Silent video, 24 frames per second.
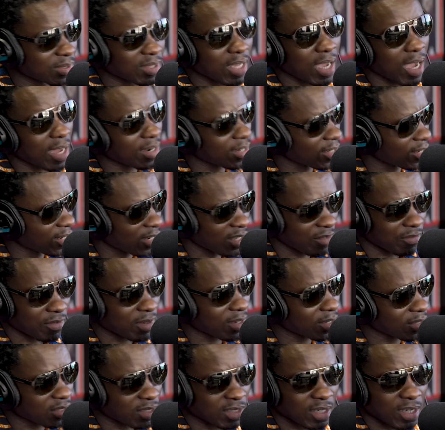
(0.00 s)
no nah, I didn't leave
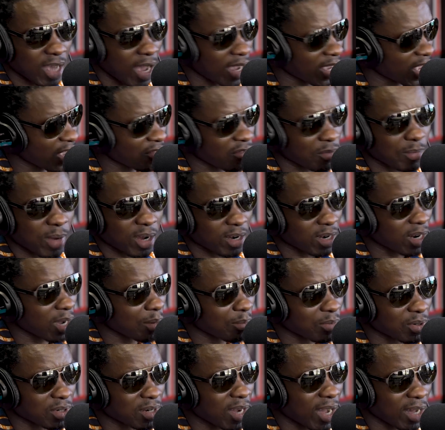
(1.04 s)
her she I gave her my
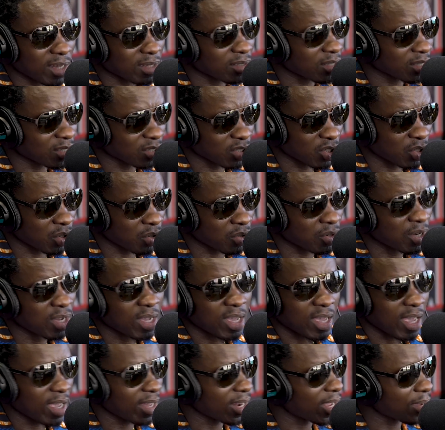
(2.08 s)
number I you know
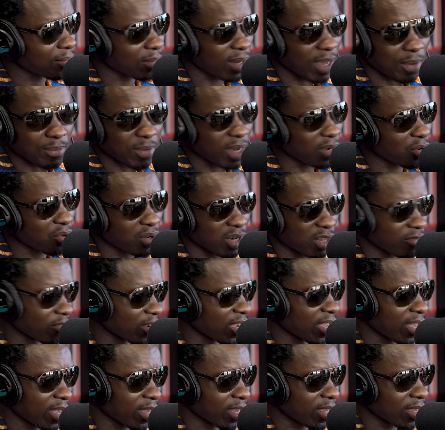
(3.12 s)
and I'm like, I'm not gonna leave her
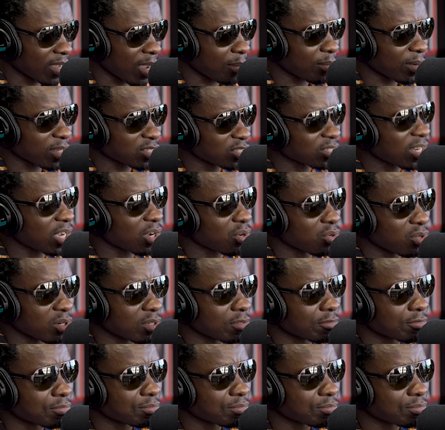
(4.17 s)
hanging. I'm but like, you even leave.